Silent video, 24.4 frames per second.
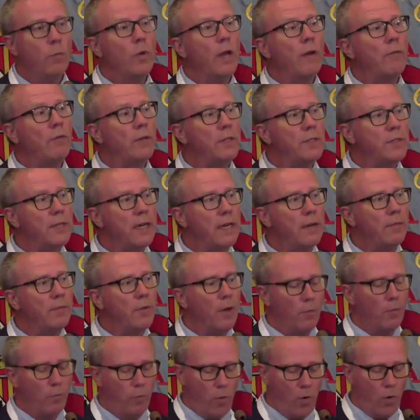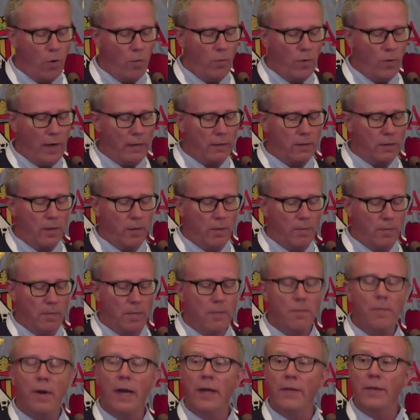We have received a warm
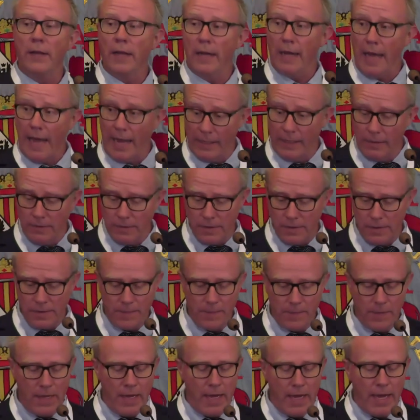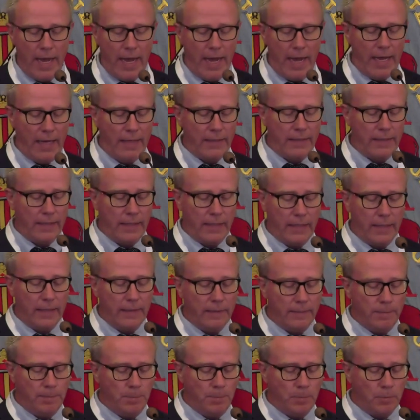welcome by the Alliance, and
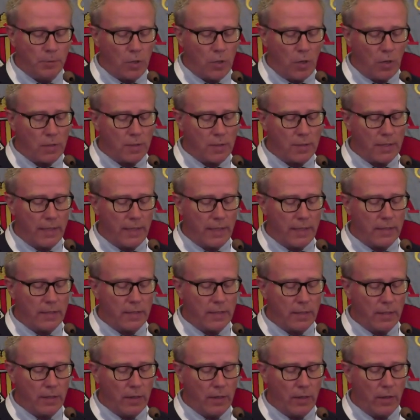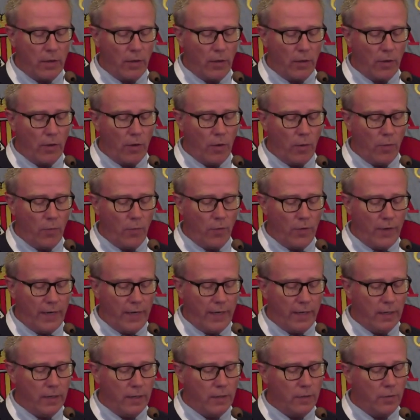Karlstad is
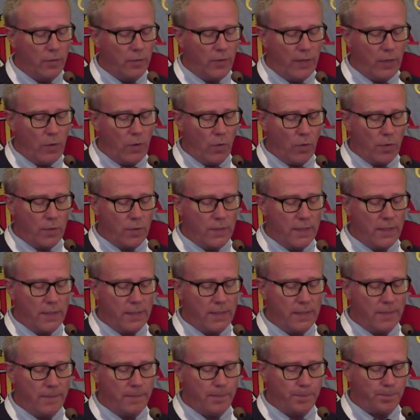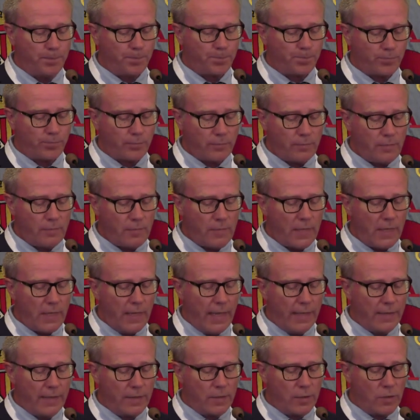offering three courses
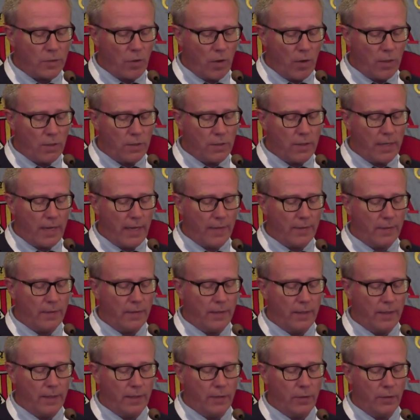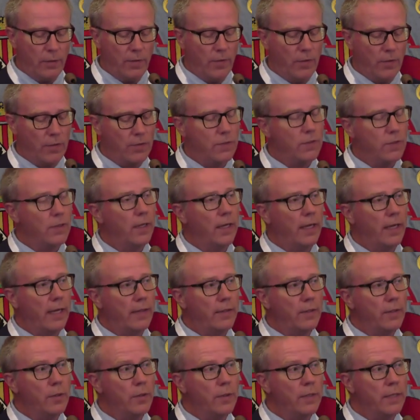as a start at the
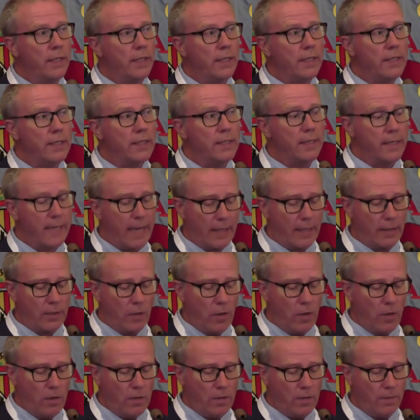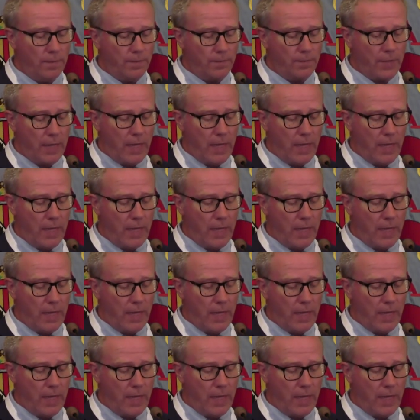EUNICE catalog